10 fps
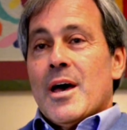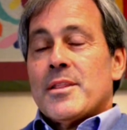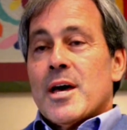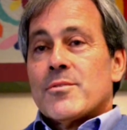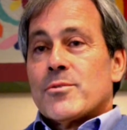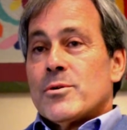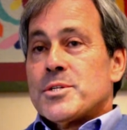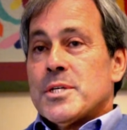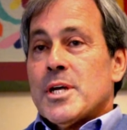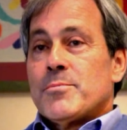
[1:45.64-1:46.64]
And that, of
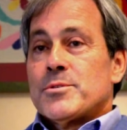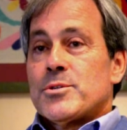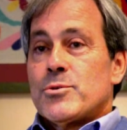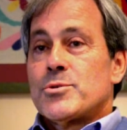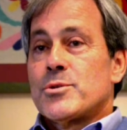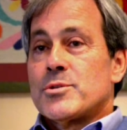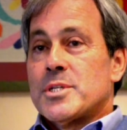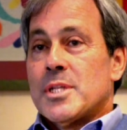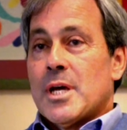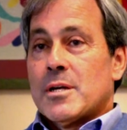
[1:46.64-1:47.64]
course, enables users
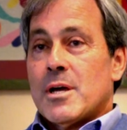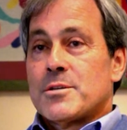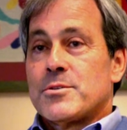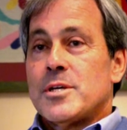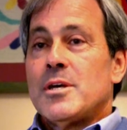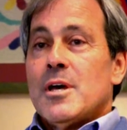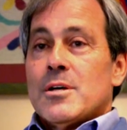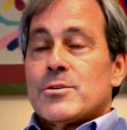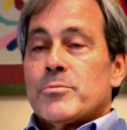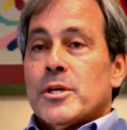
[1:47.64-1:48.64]
in that country
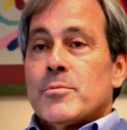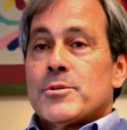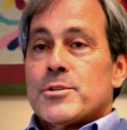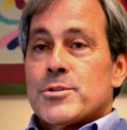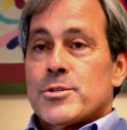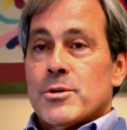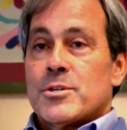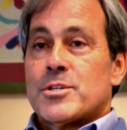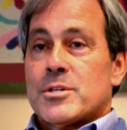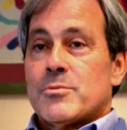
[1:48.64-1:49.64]
to be able to
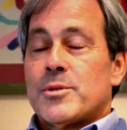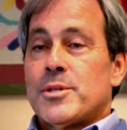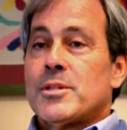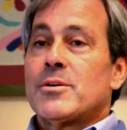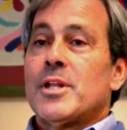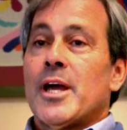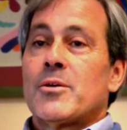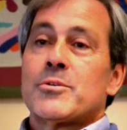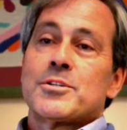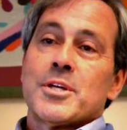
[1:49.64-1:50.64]
search within their
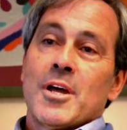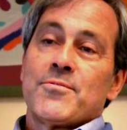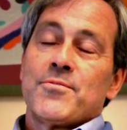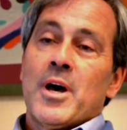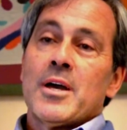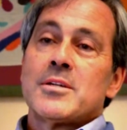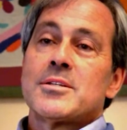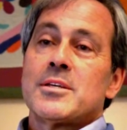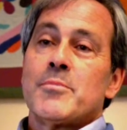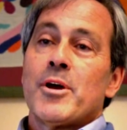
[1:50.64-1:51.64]
language and find
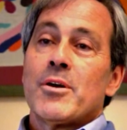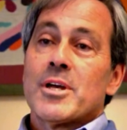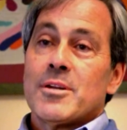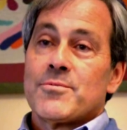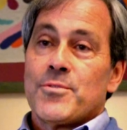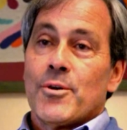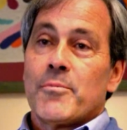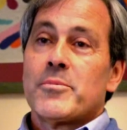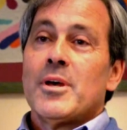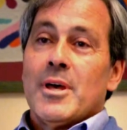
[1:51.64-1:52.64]
the American
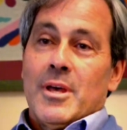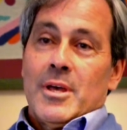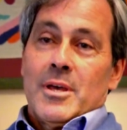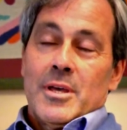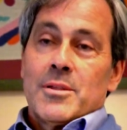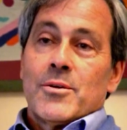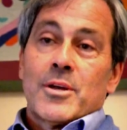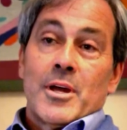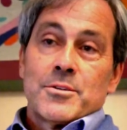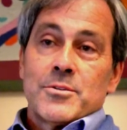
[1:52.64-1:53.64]
firm in their
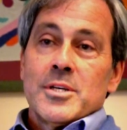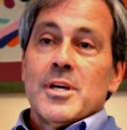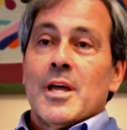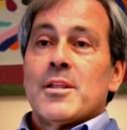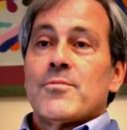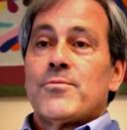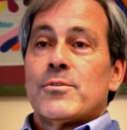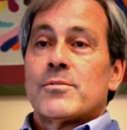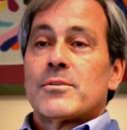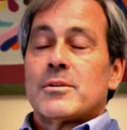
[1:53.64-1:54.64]
country and
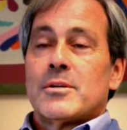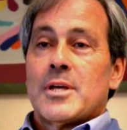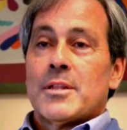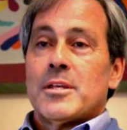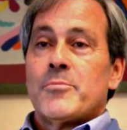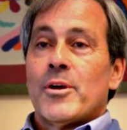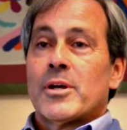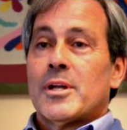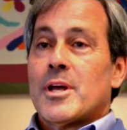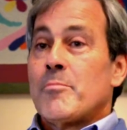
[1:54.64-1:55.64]
therefore get the
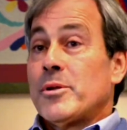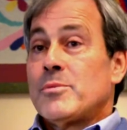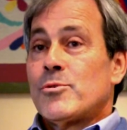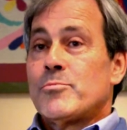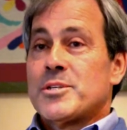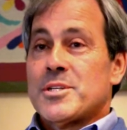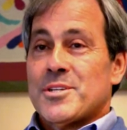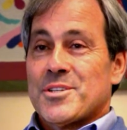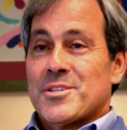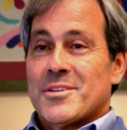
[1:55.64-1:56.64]
American company more
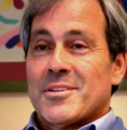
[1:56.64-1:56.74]
business.